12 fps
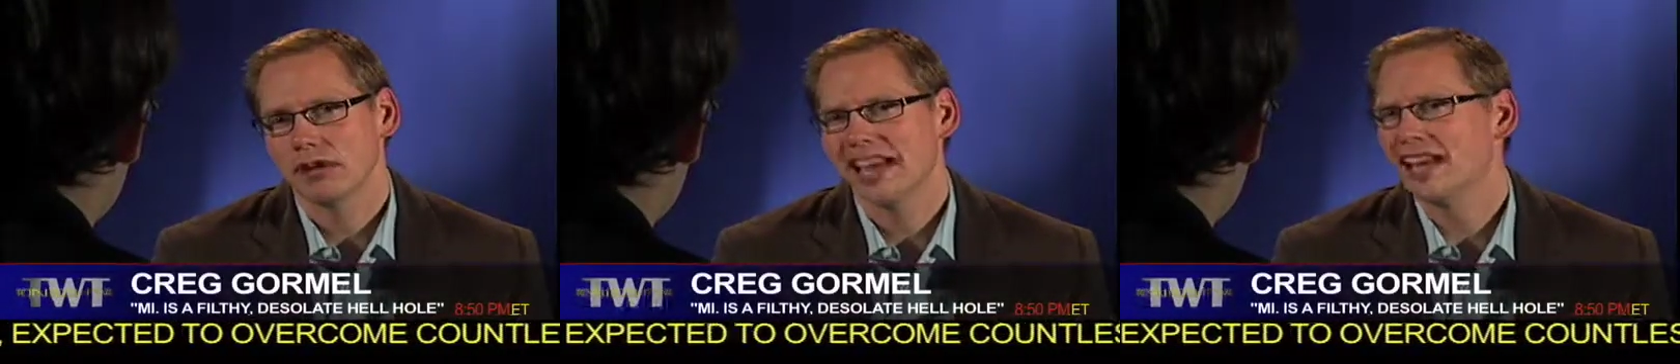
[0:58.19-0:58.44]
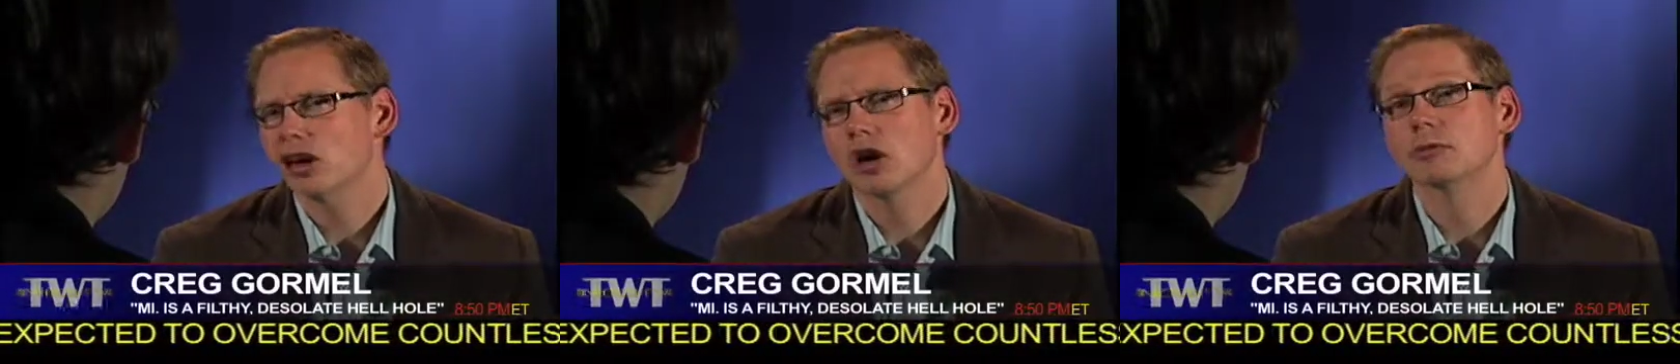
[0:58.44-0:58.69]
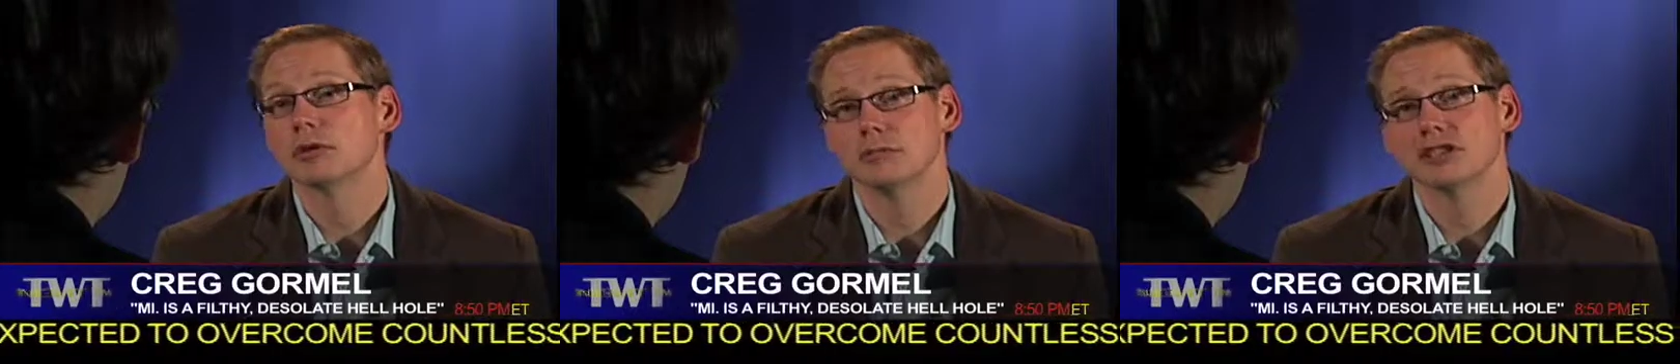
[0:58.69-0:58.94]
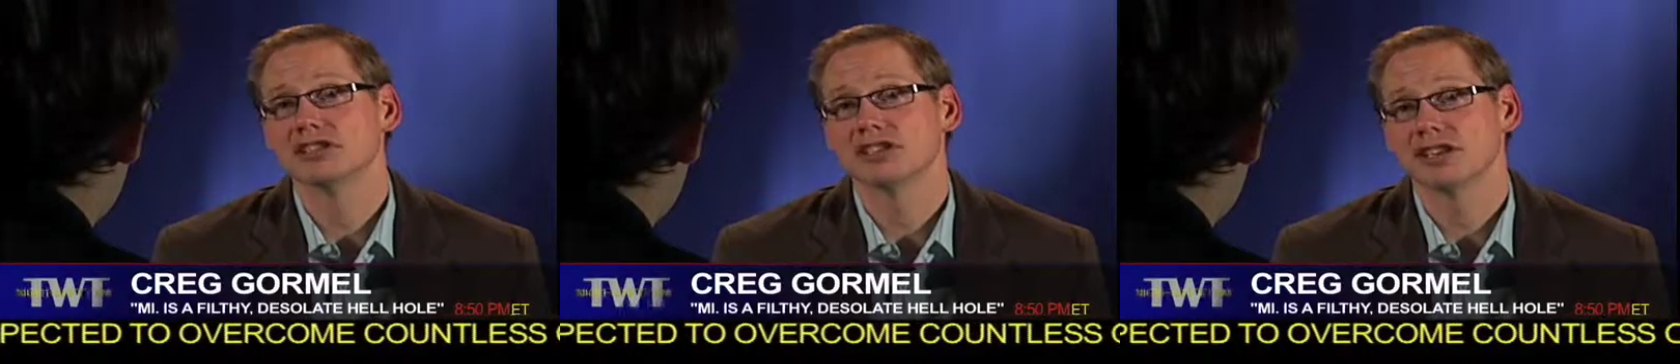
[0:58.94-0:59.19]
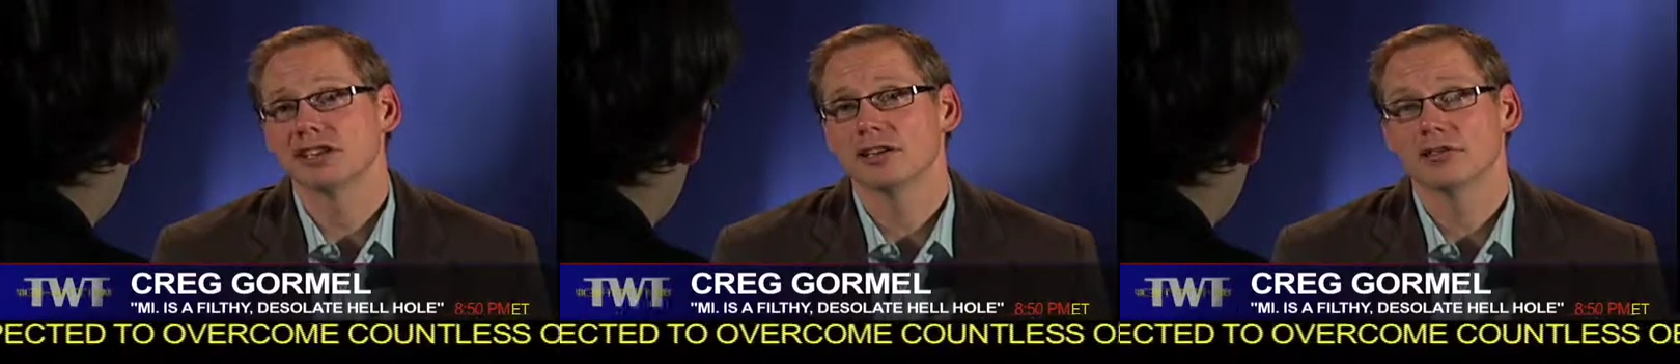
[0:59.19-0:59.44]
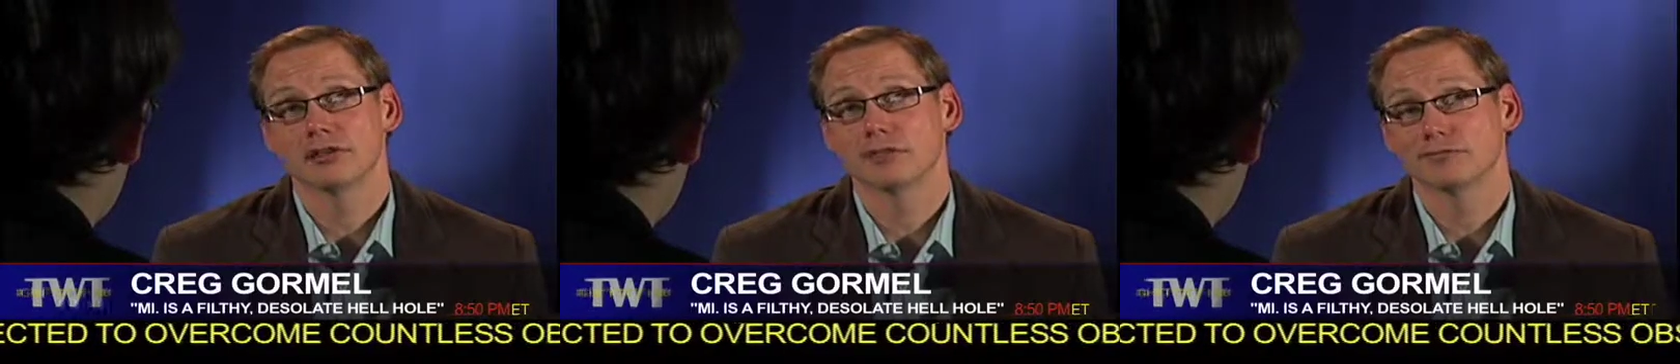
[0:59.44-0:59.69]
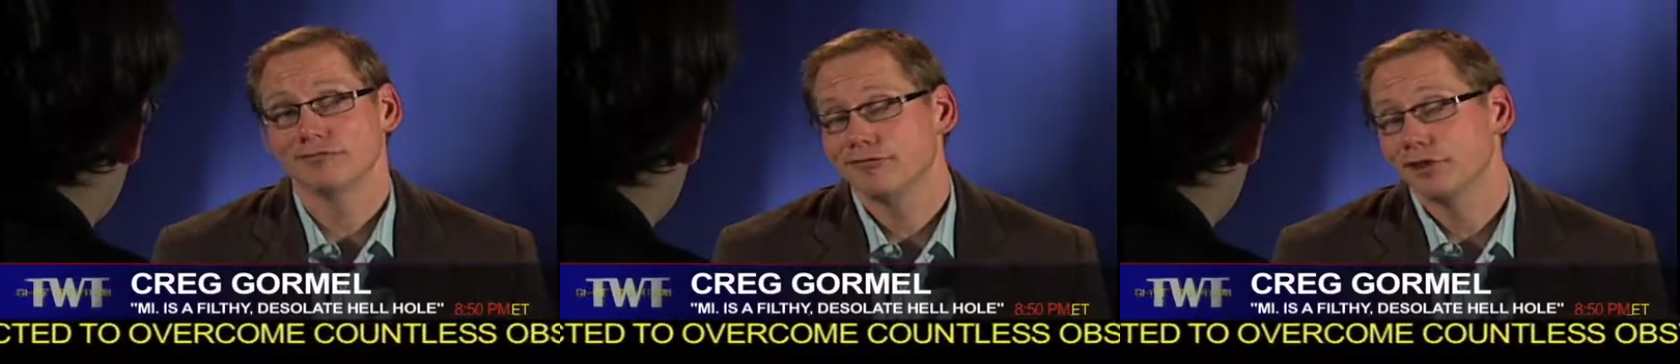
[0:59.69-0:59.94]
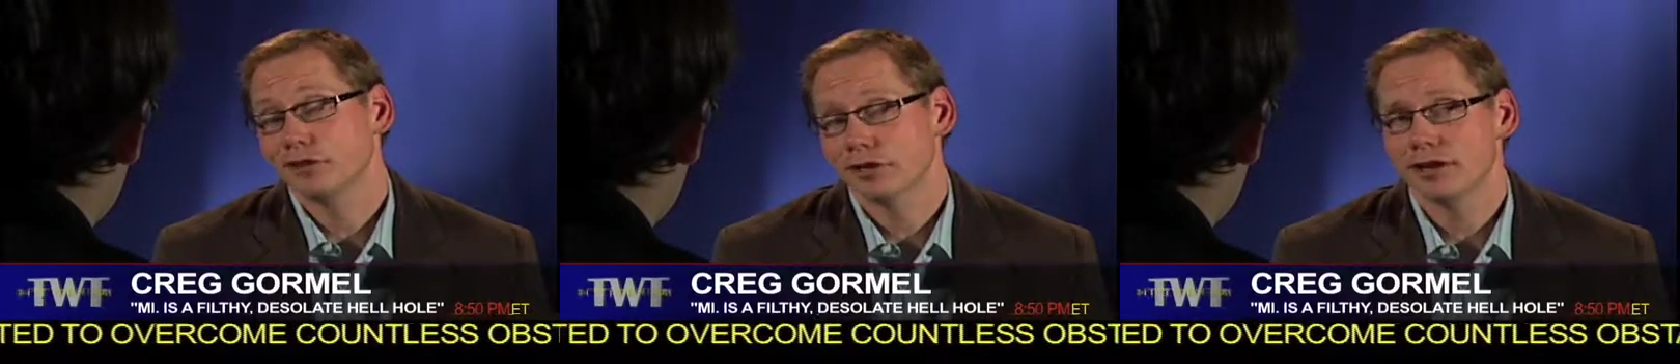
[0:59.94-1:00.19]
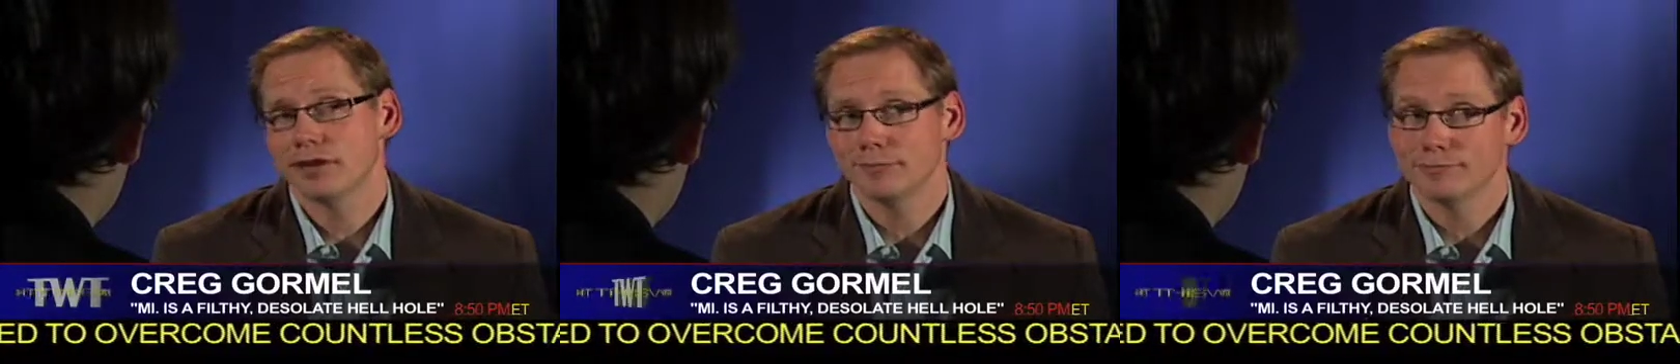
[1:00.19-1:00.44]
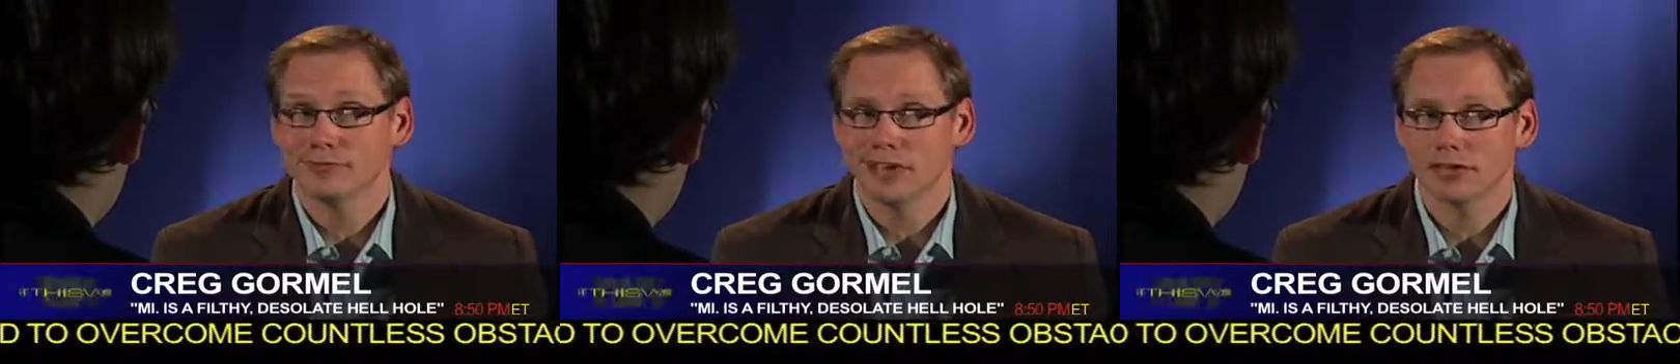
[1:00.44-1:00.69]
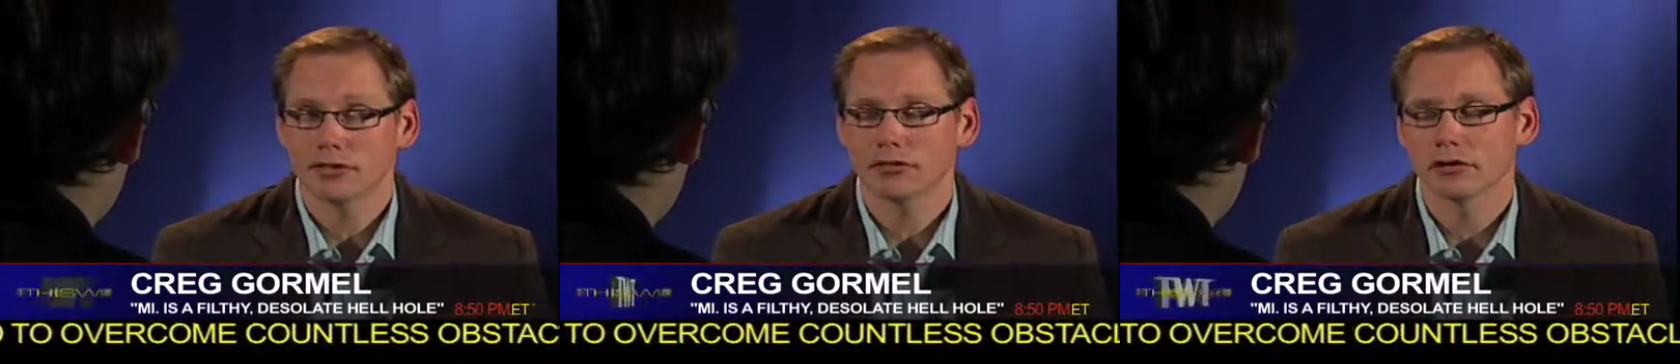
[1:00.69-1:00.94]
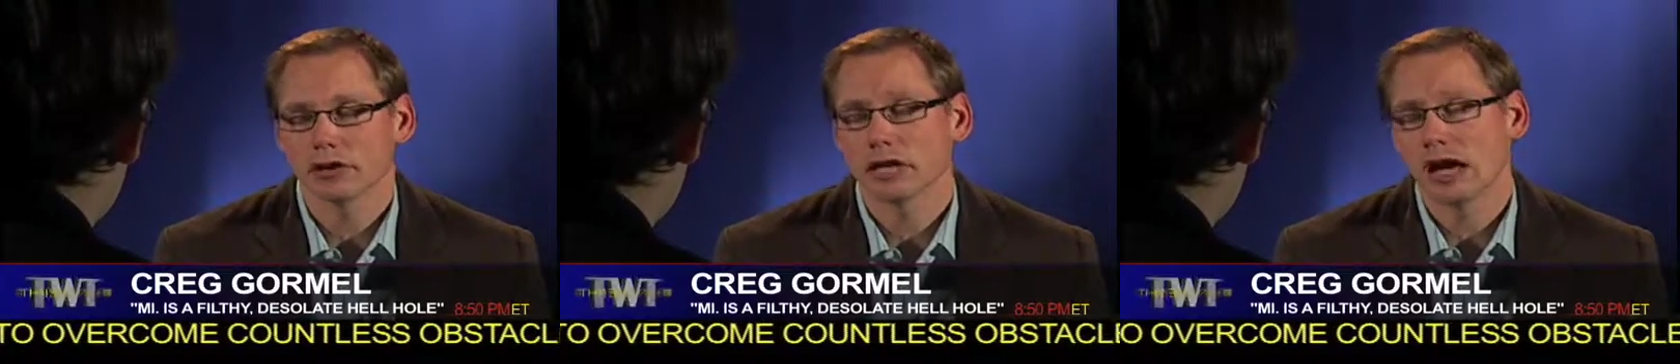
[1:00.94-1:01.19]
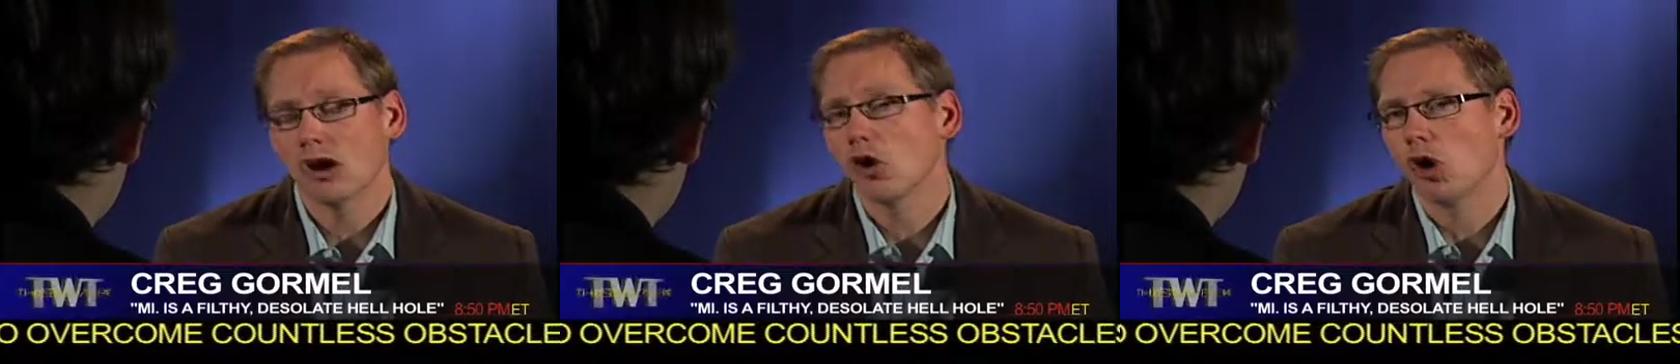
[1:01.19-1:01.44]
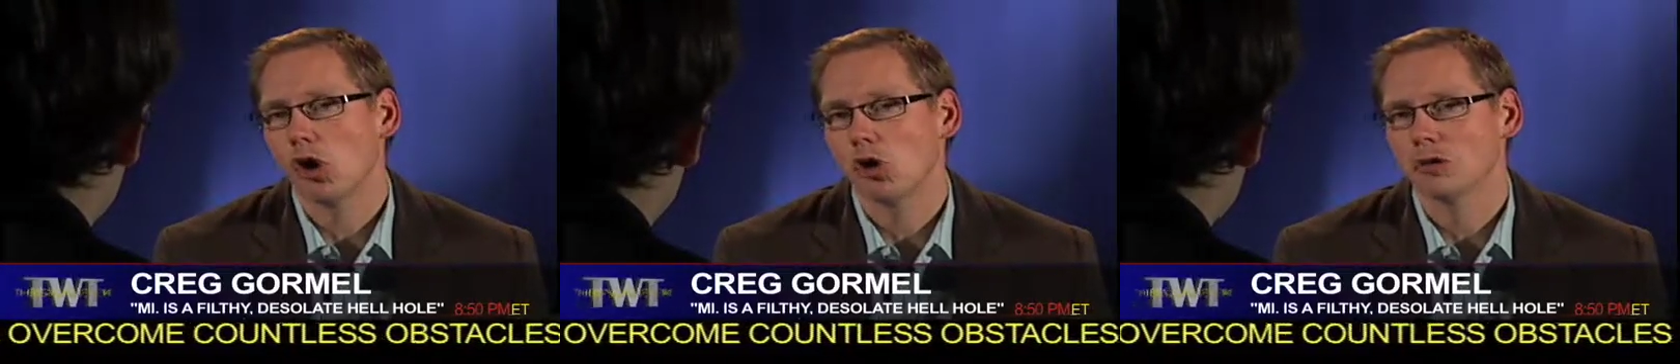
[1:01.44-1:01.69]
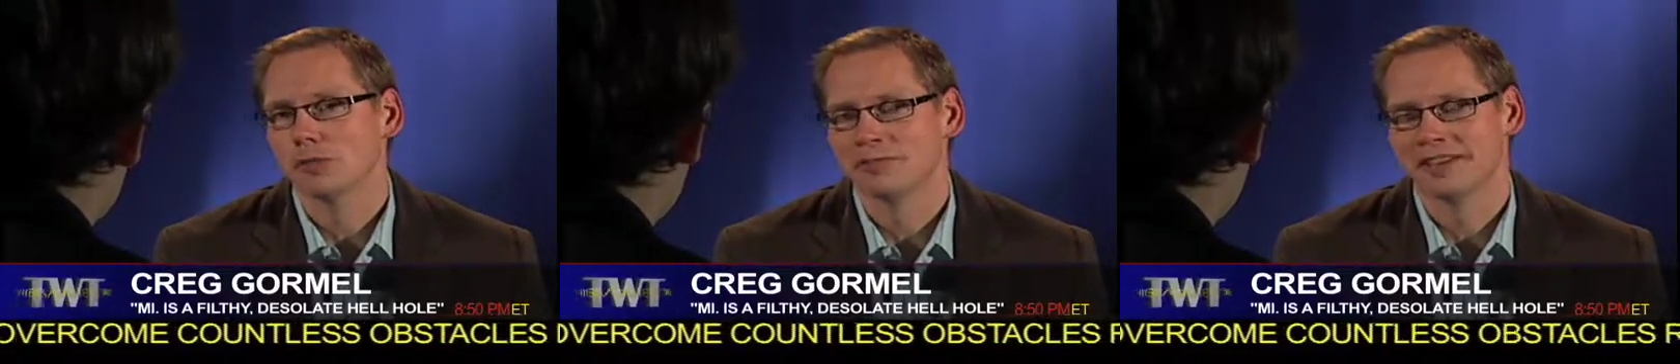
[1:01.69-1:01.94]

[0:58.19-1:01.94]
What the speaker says: Ann Arbor, Michigan is a filthy, desolate hellhole.